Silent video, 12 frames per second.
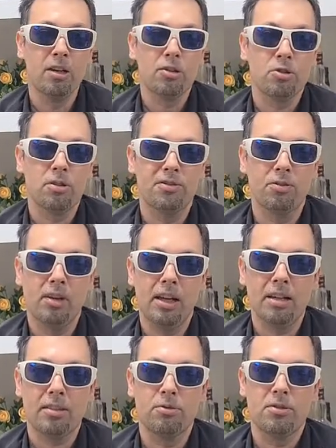So if you
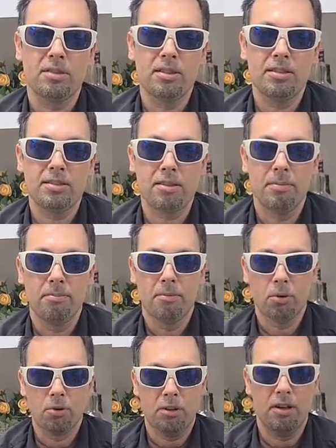like to see some
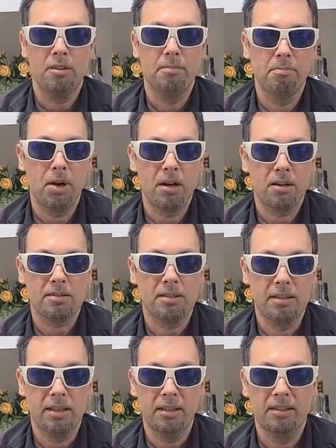more
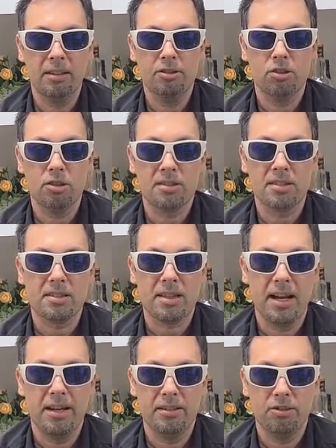unboxing and digital
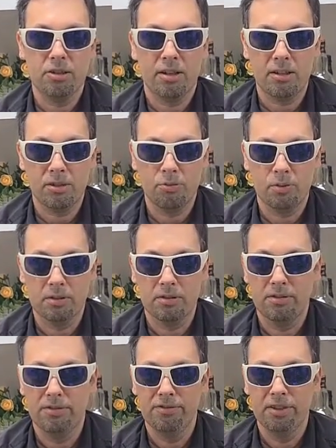signage hardware
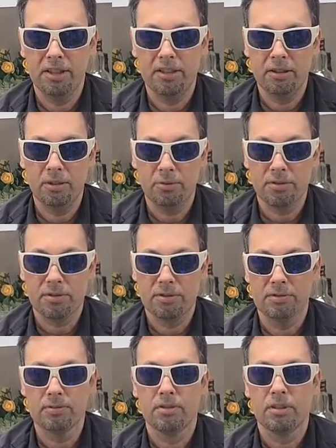videos,
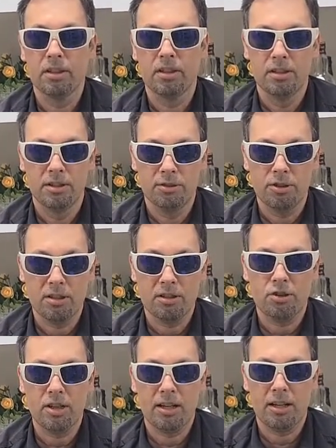
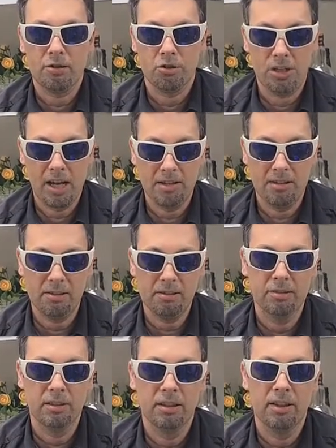just check our channel.